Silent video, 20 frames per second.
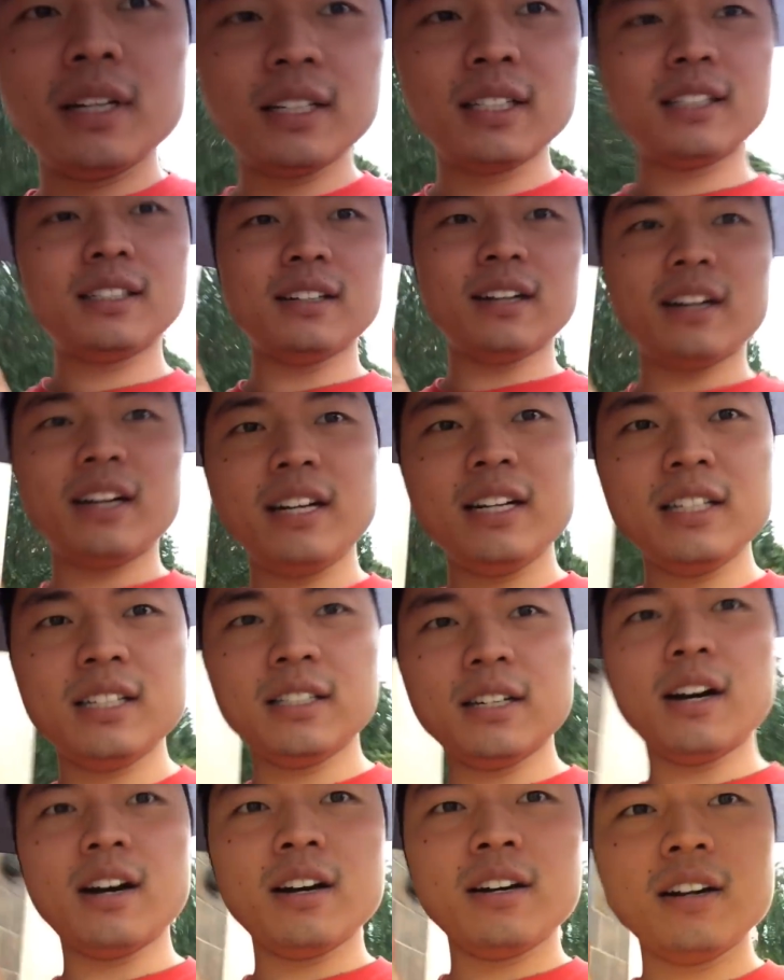studying
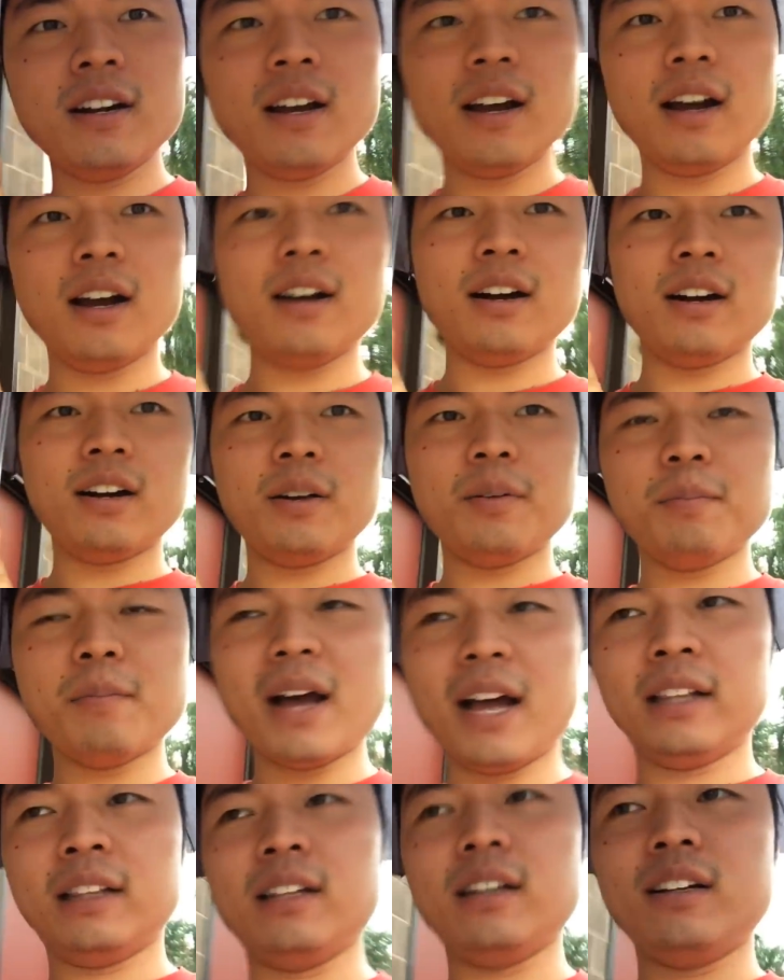done
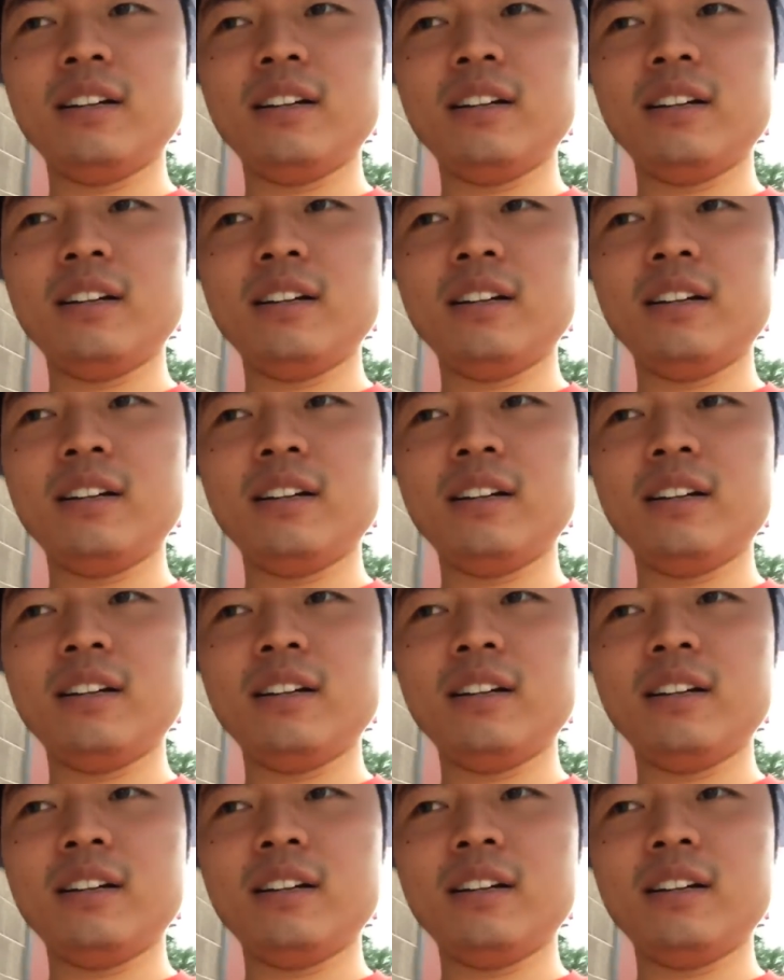at the